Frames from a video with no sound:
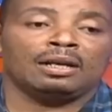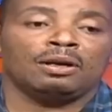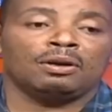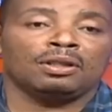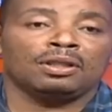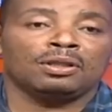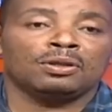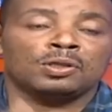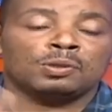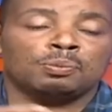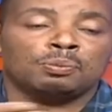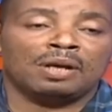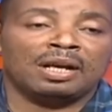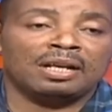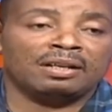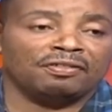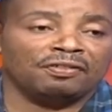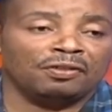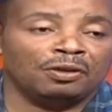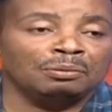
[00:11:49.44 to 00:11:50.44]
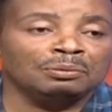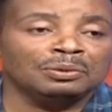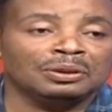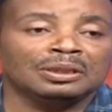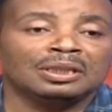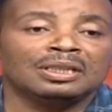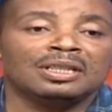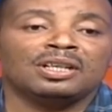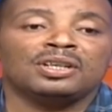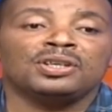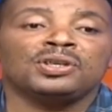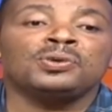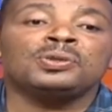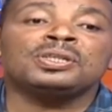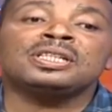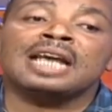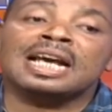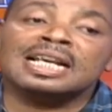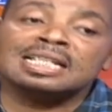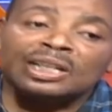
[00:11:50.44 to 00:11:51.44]
on those platforms. You
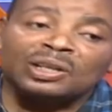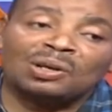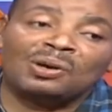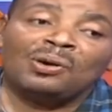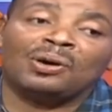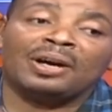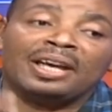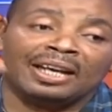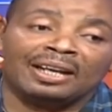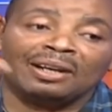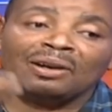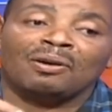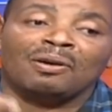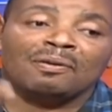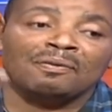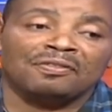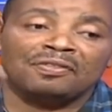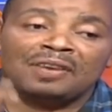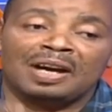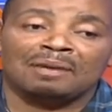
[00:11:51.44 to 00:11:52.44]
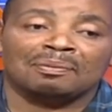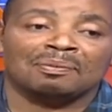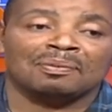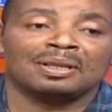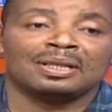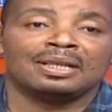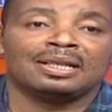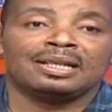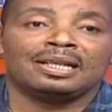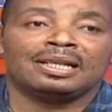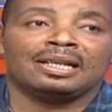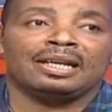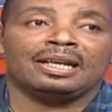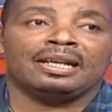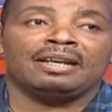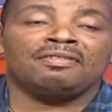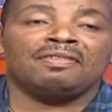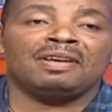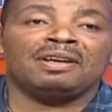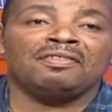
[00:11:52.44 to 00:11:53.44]
just go and confirm.
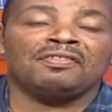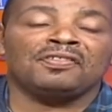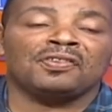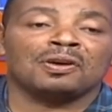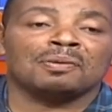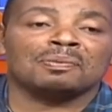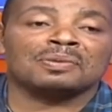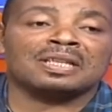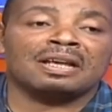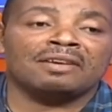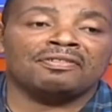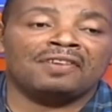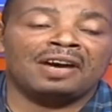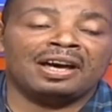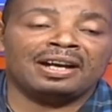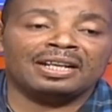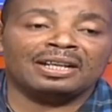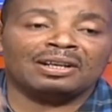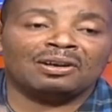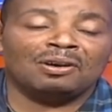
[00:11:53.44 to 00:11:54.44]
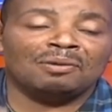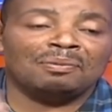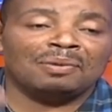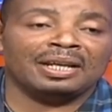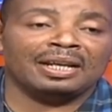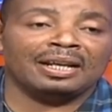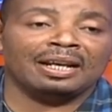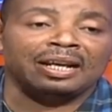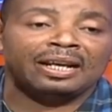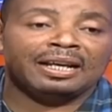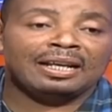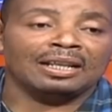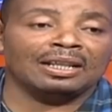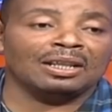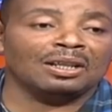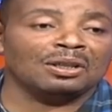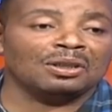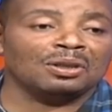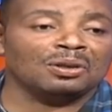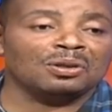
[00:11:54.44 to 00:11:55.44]
Even from Safaricom and uh,
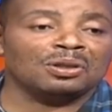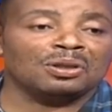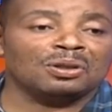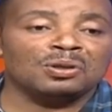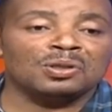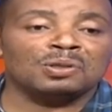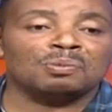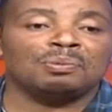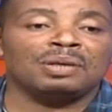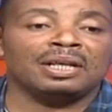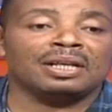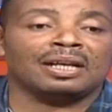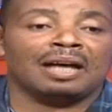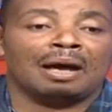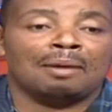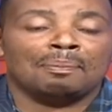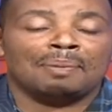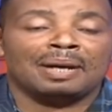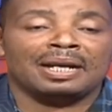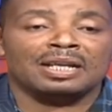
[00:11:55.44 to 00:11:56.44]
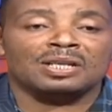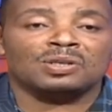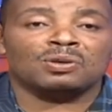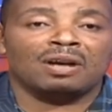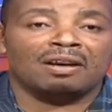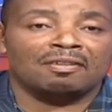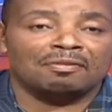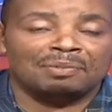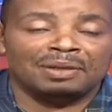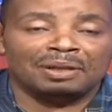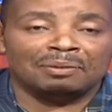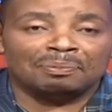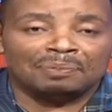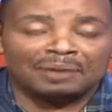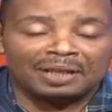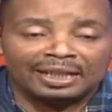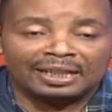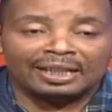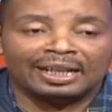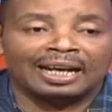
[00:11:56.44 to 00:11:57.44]
th those okay. big companies who have been
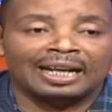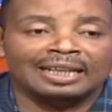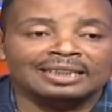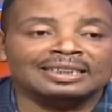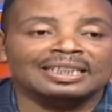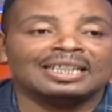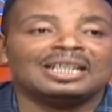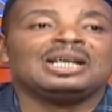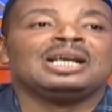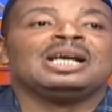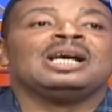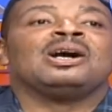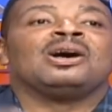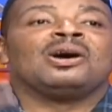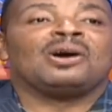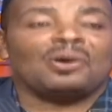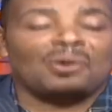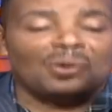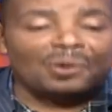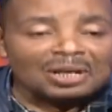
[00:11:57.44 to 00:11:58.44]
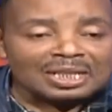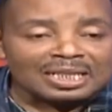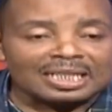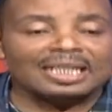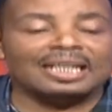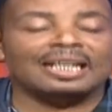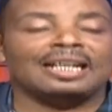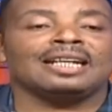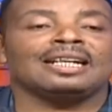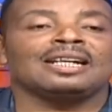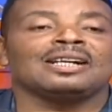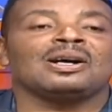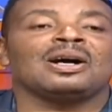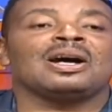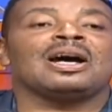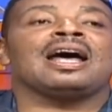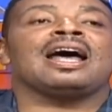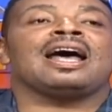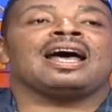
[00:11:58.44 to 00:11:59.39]
paying us, so what, uh,